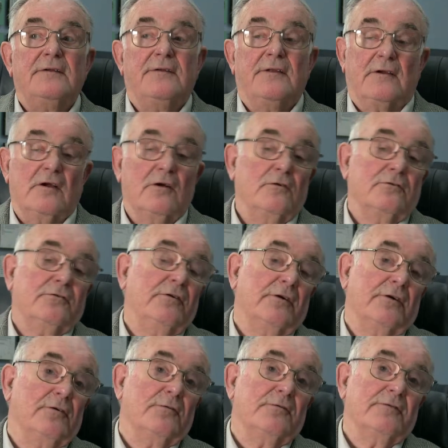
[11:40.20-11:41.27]
the girl took
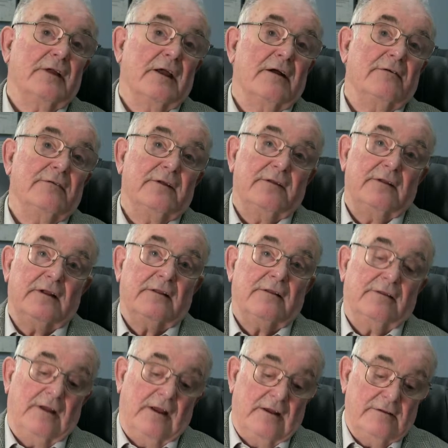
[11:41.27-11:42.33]
it all down. The next
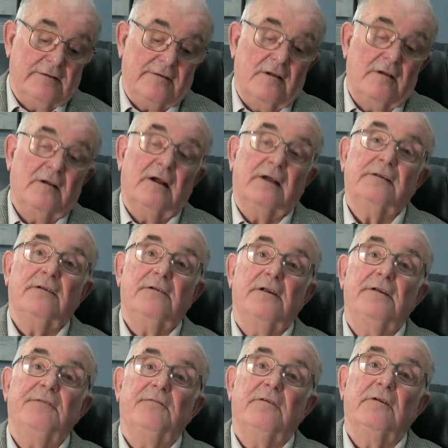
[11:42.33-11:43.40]
thing is, I had an
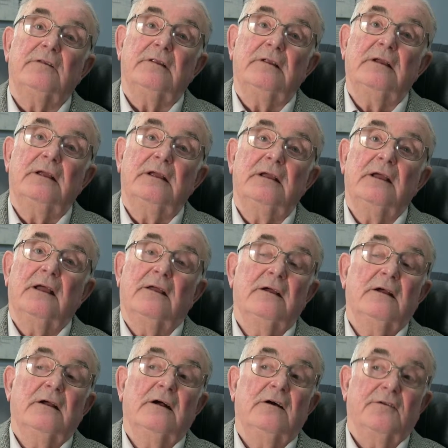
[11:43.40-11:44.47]
invite
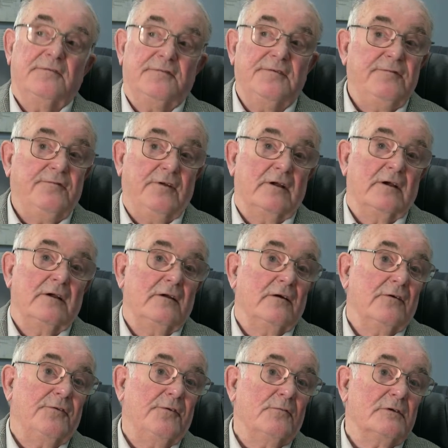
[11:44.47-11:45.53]
at 58.
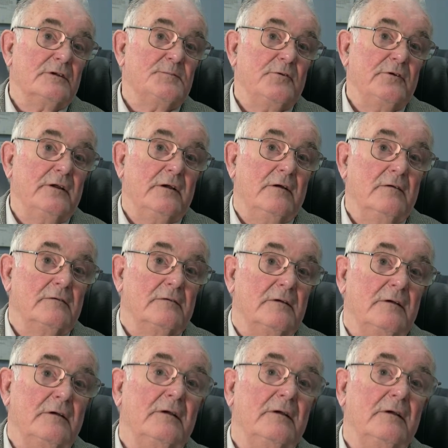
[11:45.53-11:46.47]
I thought was pretty good.